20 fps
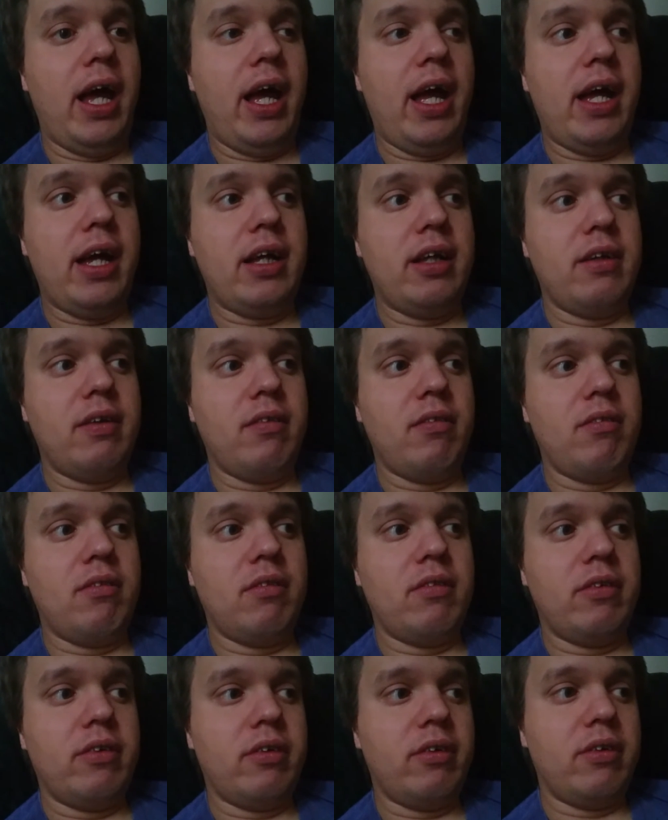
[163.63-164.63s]
And
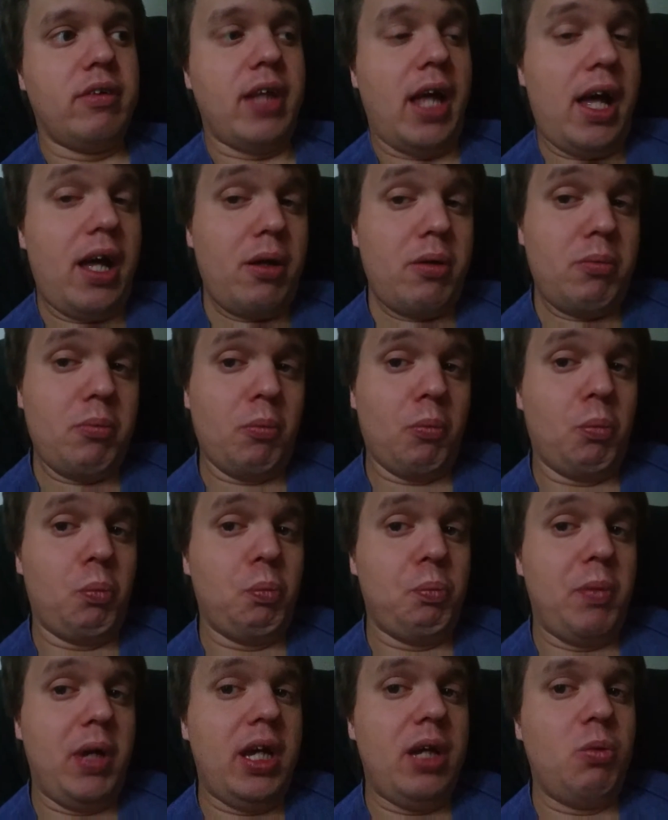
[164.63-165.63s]
that
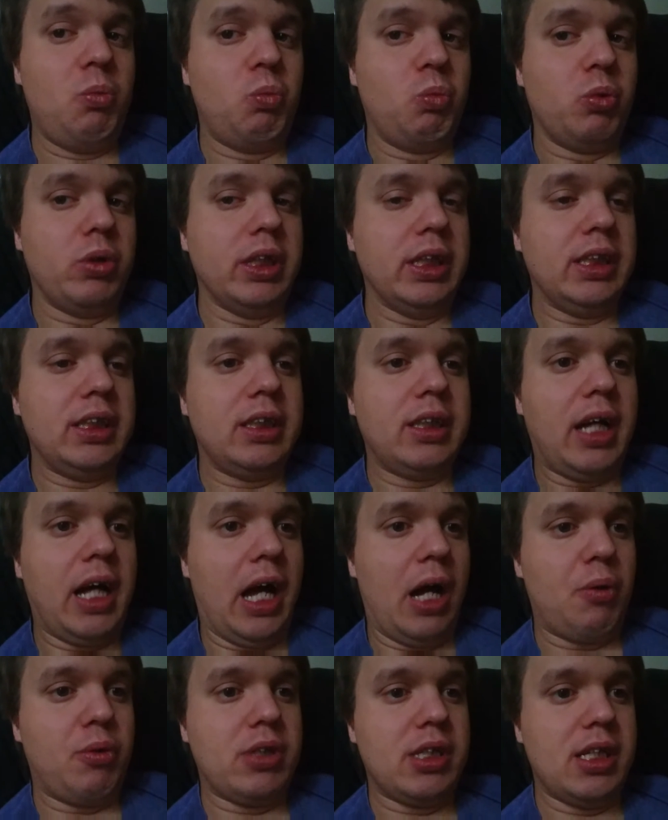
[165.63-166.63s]
main reason that
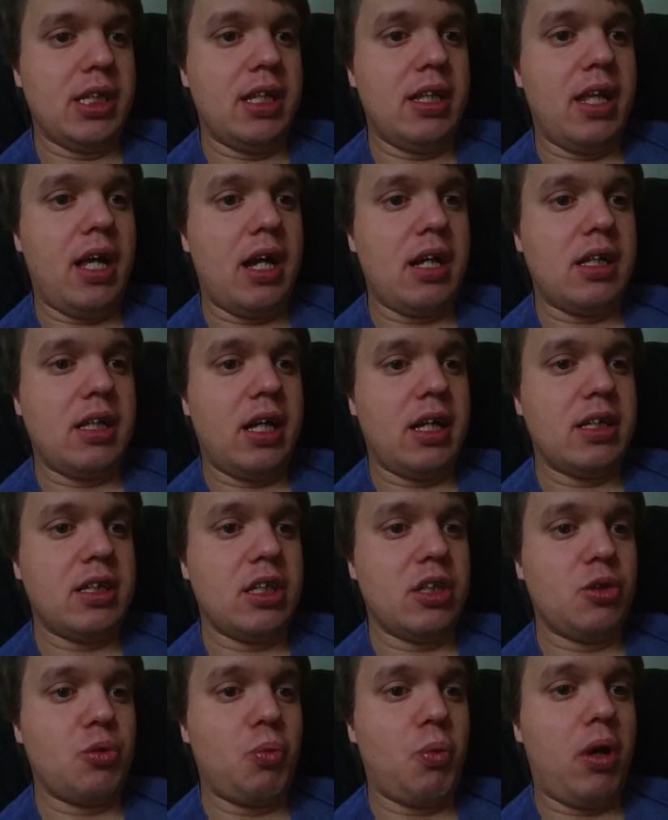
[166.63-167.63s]
I was in that class
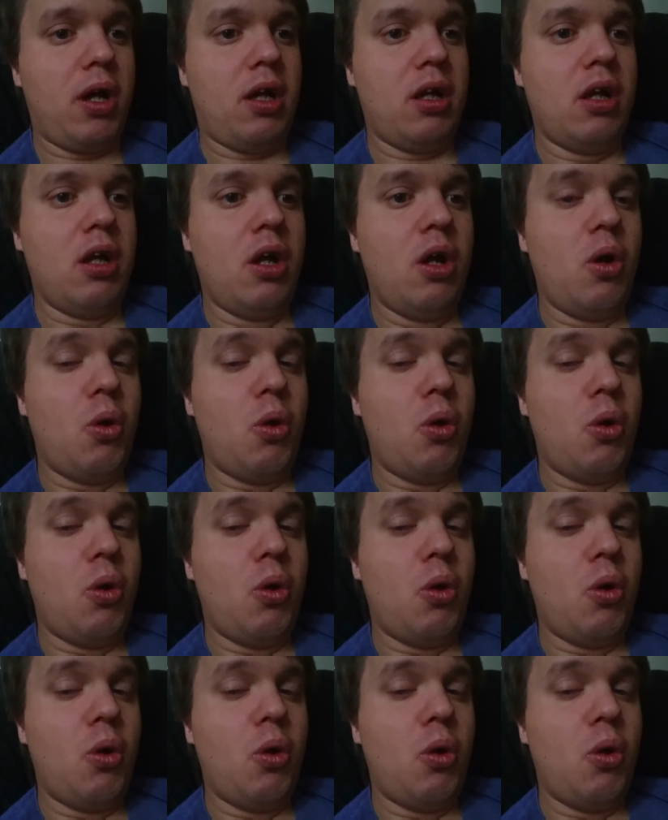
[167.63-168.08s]
as well